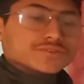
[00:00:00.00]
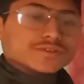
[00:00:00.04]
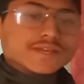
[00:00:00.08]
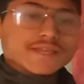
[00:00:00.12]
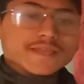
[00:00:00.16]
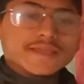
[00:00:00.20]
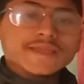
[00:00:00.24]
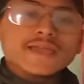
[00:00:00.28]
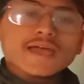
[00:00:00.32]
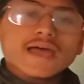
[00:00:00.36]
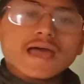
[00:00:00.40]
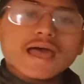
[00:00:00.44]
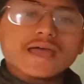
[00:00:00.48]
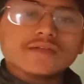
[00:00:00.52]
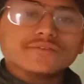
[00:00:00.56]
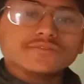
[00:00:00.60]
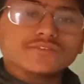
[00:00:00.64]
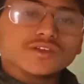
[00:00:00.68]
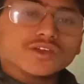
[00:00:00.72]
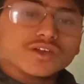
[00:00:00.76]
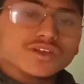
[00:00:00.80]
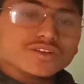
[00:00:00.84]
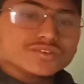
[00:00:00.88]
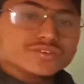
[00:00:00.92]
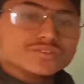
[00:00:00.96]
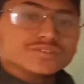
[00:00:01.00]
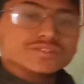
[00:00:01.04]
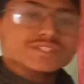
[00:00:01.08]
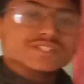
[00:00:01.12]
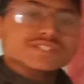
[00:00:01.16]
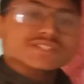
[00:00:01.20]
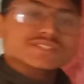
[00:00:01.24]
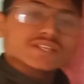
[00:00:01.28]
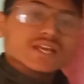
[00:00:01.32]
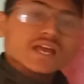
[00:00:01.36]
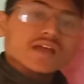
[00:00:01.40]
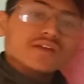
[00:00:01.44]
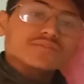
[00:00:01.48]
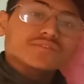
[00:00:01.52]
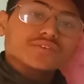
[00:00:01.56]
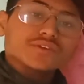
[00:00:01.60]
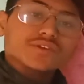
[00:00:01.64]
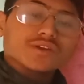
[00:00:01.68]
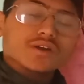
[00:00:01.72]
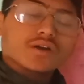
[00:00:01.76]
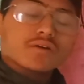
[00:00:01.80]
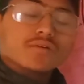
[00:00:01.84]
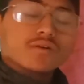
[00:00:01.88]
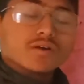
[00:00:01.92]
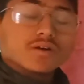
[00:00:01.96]
Today I am here to discuss
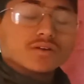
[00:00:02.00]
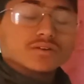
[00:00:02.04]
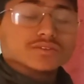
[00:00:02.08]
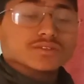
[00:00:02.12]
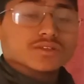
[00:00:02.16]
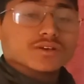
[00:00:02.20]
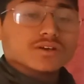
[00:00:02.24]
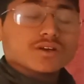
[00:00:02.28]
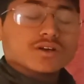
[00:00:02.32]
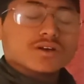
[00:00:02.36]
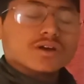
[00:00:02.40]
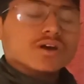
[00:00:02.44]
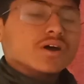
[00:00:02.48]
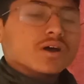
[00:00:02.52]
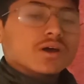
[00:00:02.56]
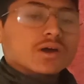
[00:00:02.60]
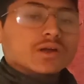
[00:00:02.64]
you about the